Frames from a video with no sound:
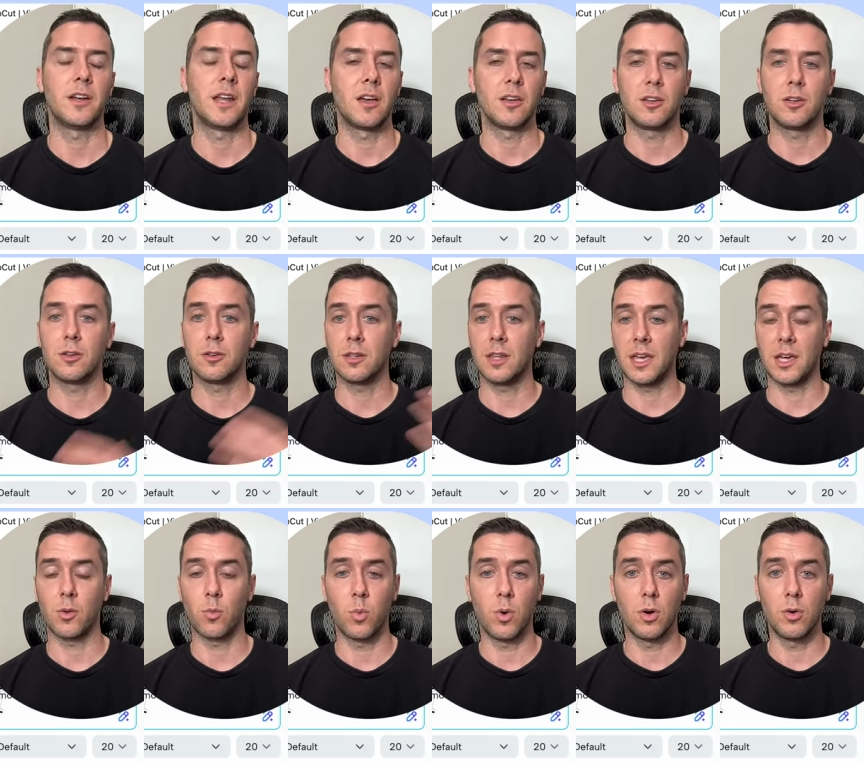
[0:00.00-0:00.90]
Now you're
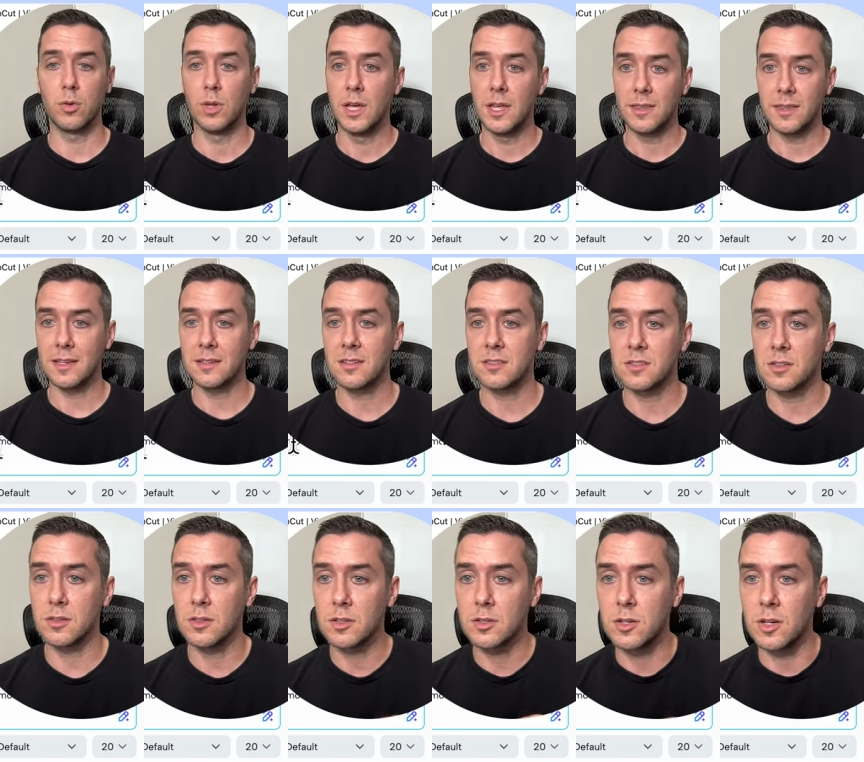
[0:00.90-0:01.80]
like, whoa, that
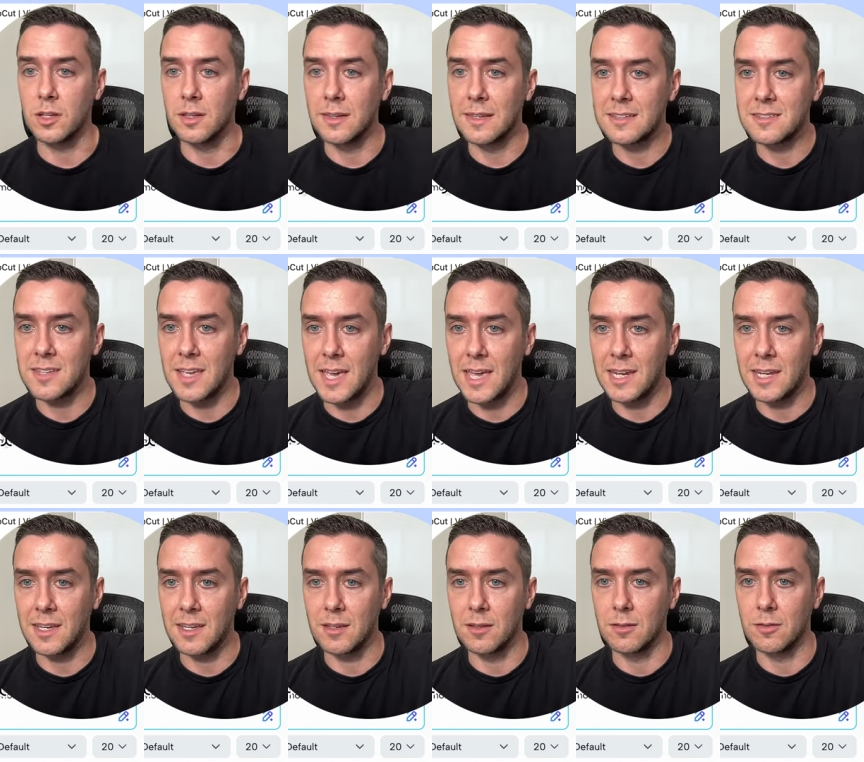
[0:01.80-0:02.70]
doesn't look good. Let's
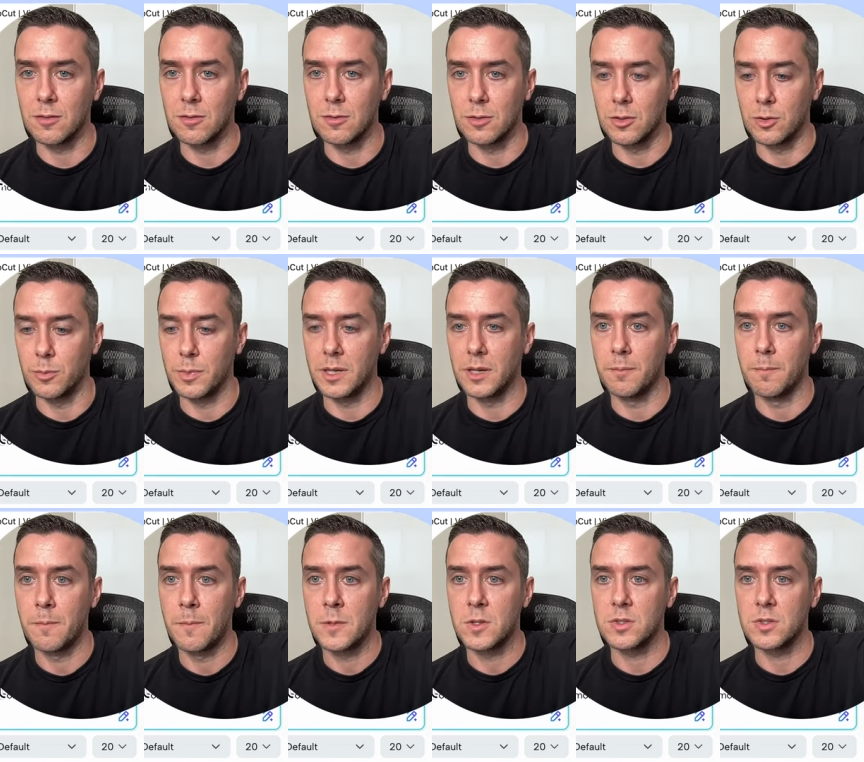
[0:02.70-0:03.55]
edit it a little bit.